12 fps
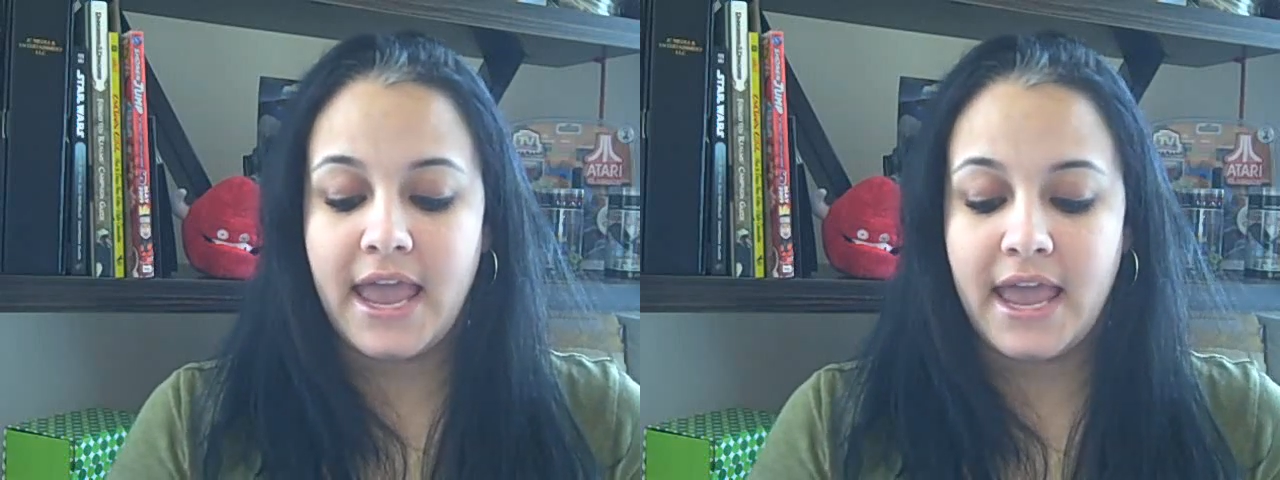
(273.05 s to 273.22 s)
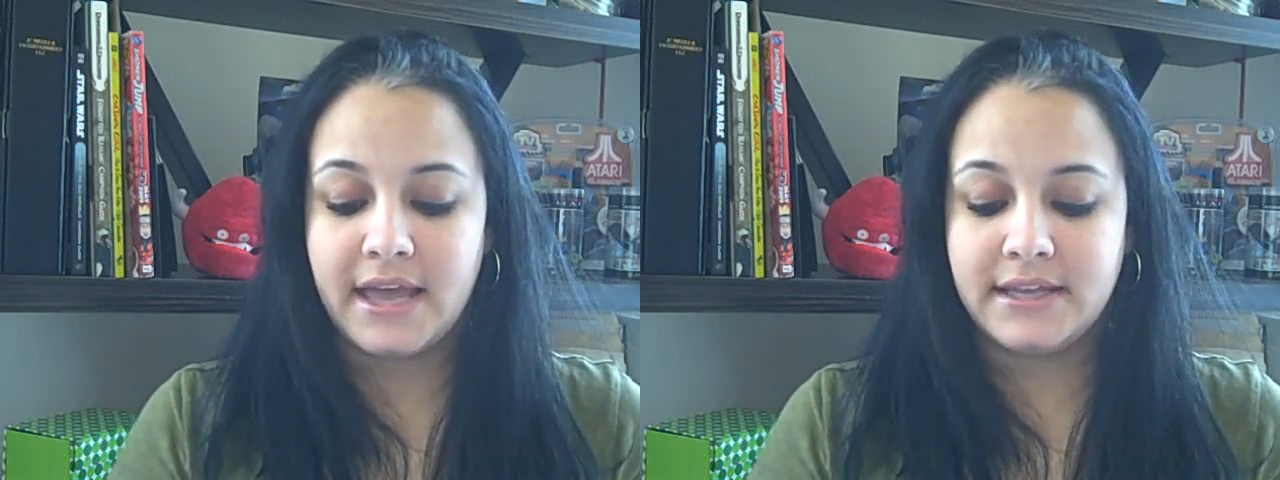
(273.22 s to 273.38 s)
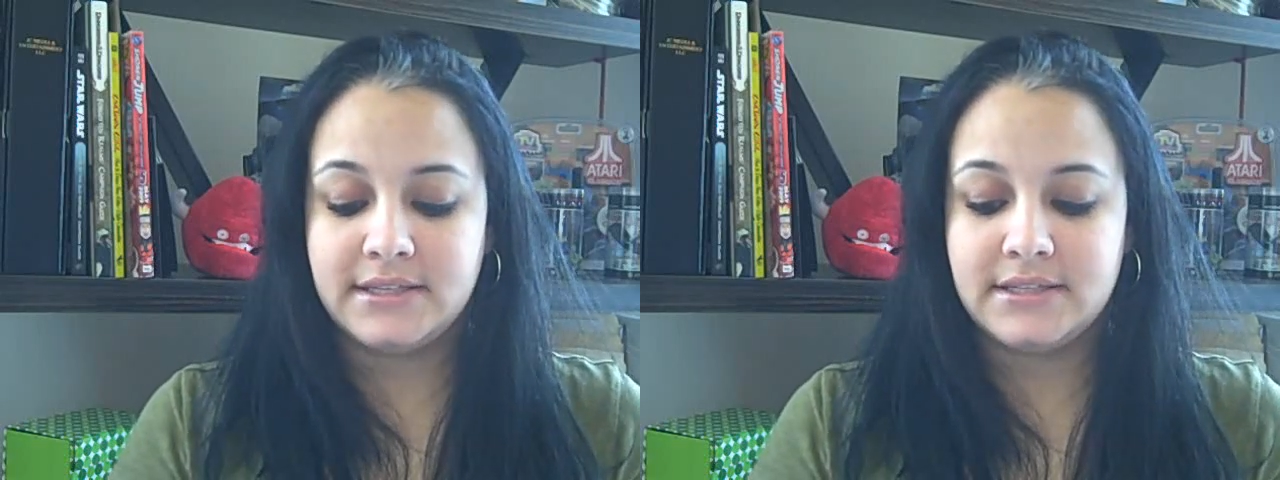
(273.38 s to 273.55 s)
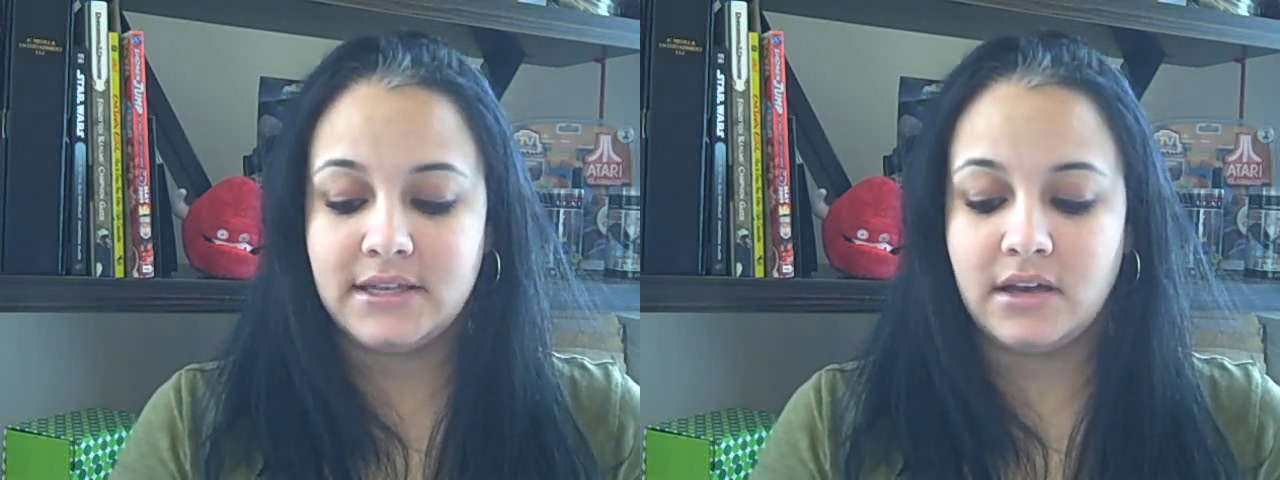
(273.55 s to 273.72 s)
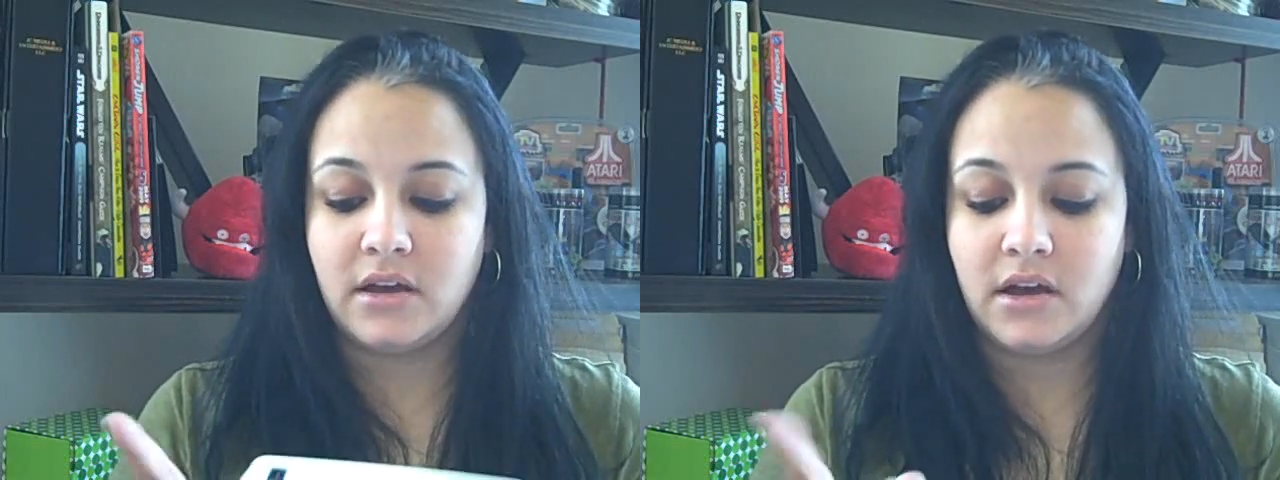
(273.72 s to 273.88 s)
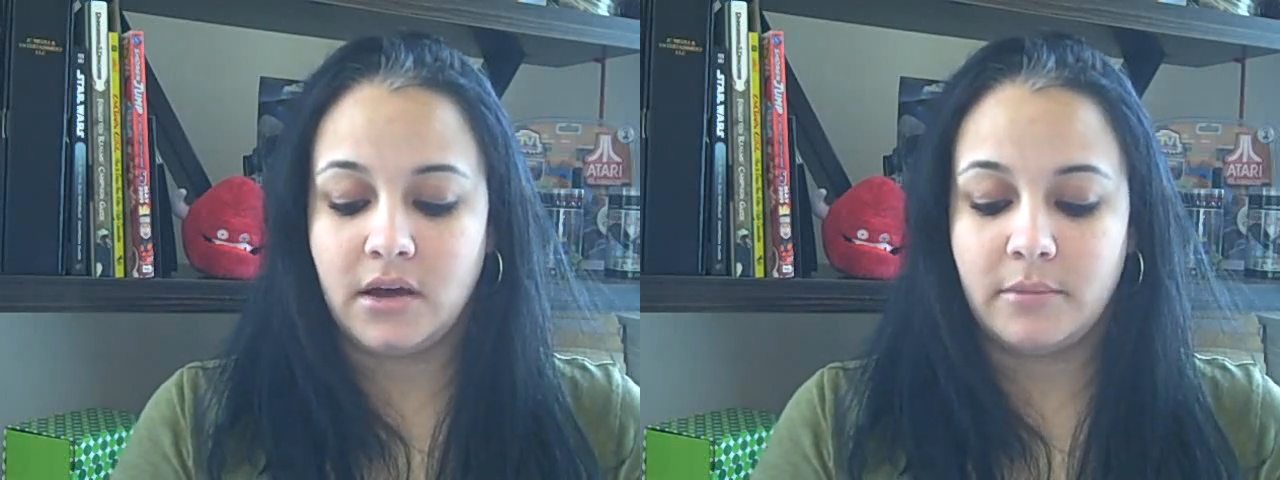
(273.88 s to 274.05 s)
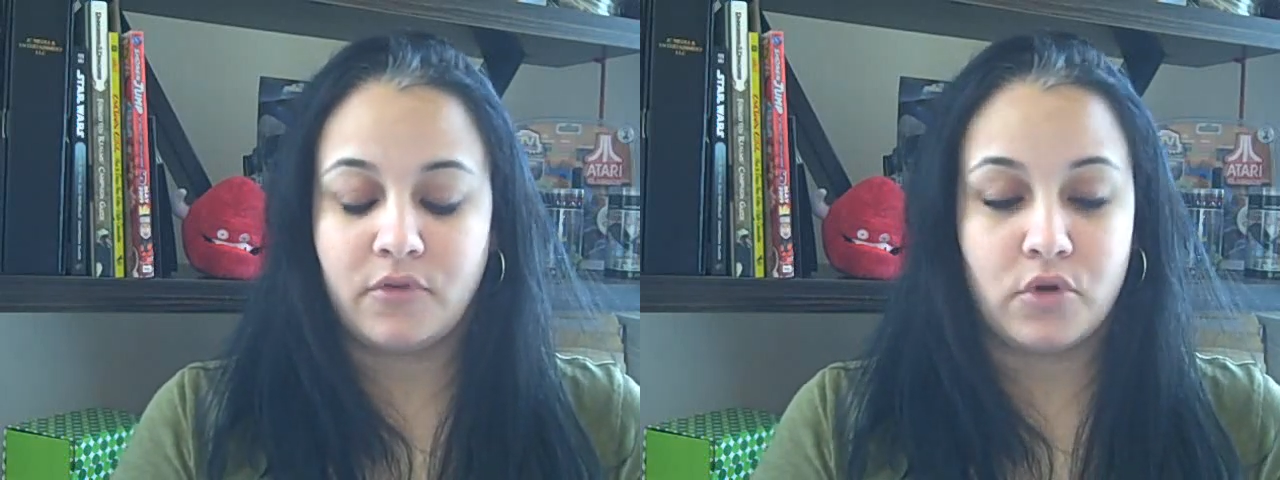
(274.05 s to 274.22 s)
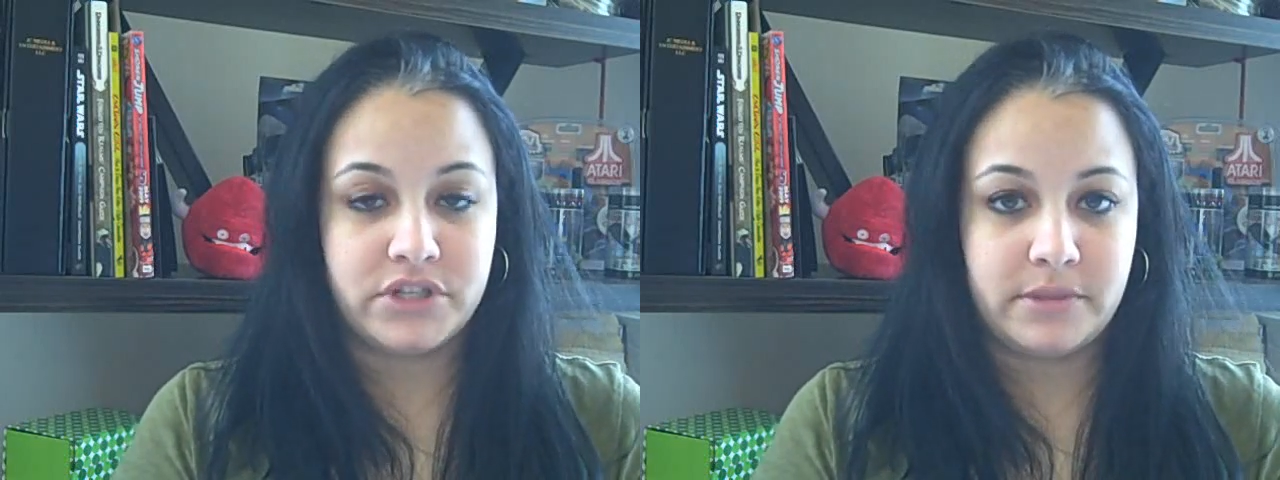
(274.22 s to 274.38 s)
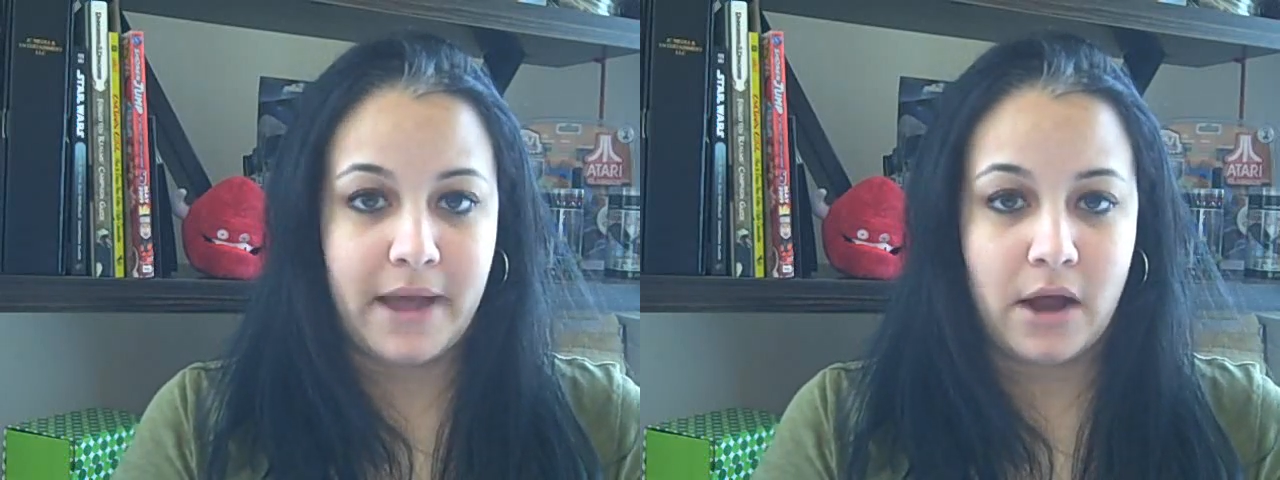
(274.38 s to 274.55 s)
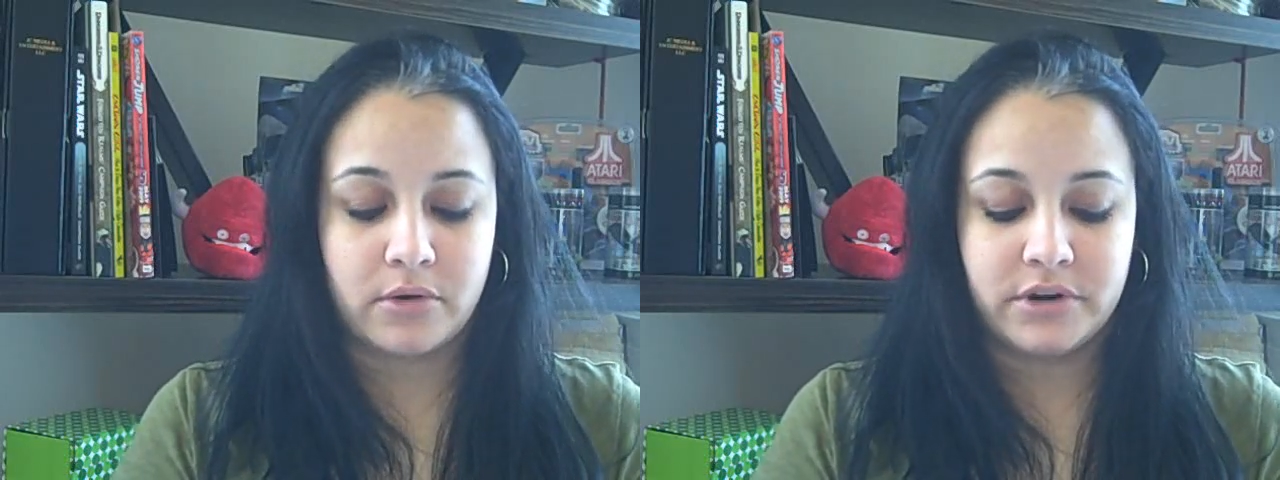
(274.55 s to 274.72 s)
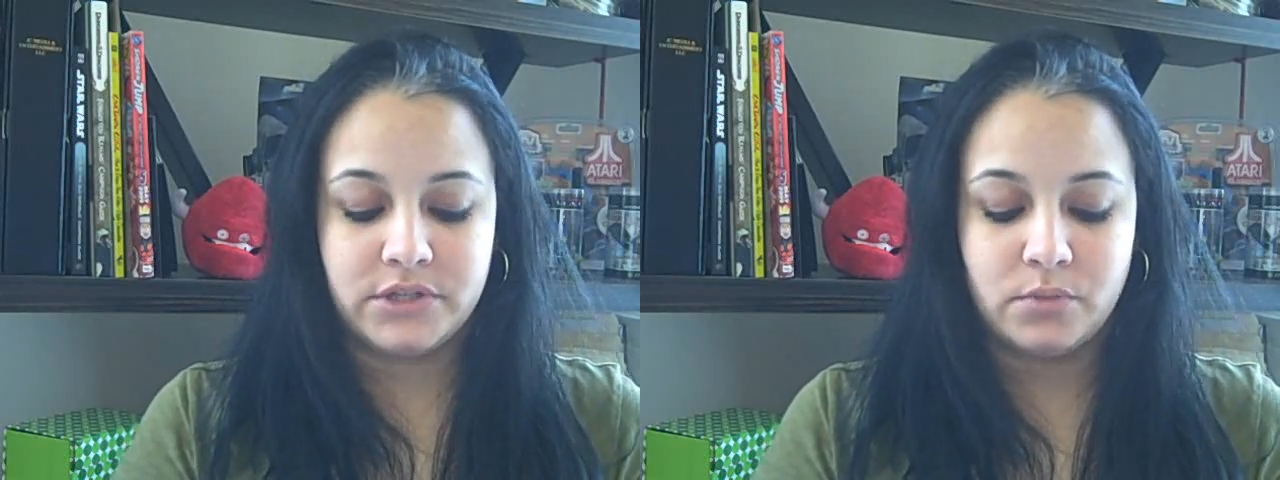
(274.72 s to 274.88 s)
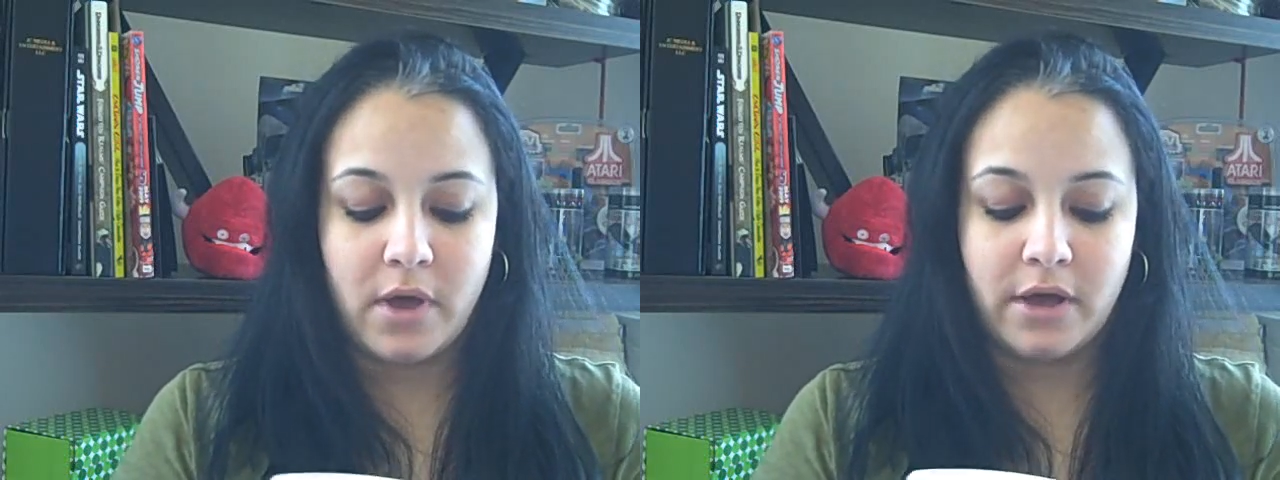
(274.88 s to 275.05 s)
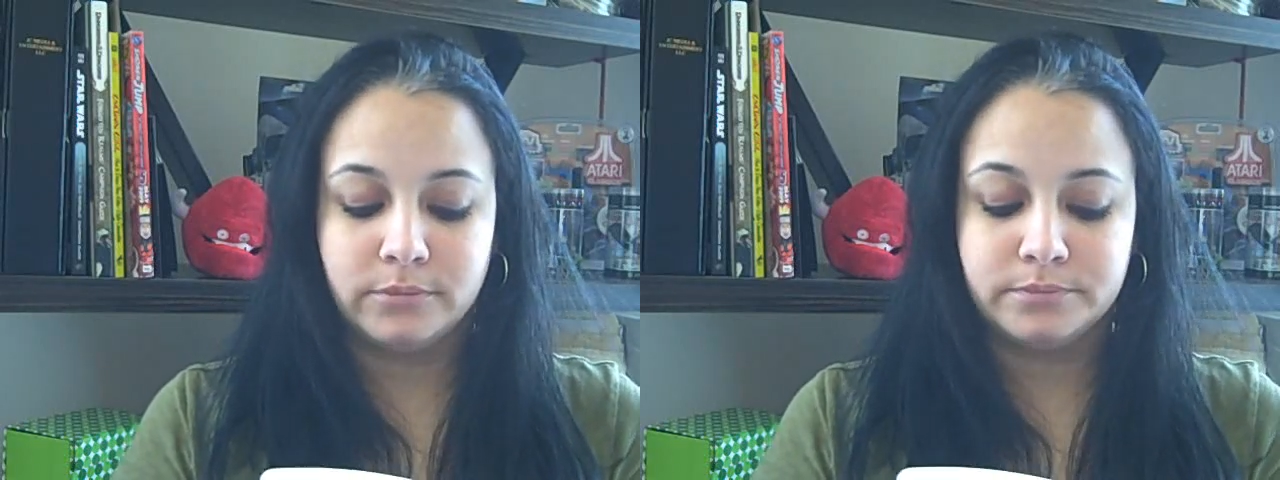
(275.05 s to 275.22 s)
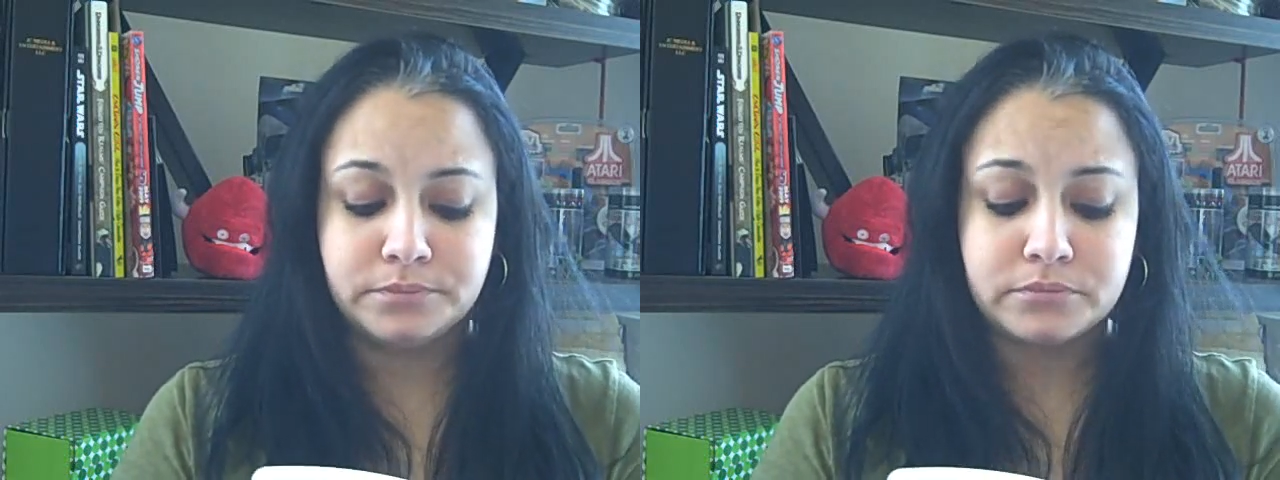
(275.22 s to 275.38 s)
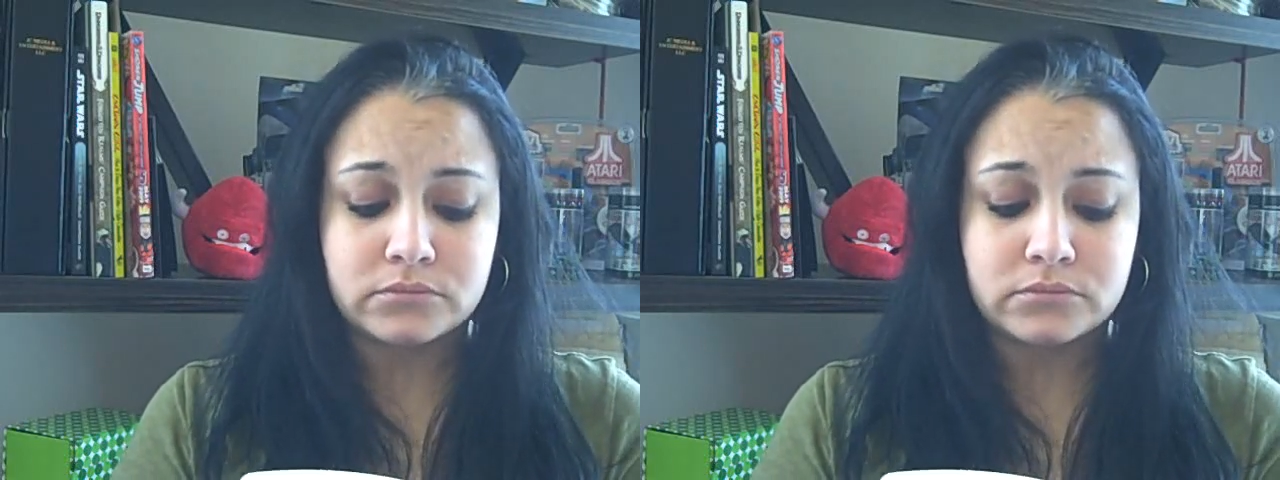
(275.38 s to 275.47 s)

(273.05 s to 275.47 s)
and of course the power as well.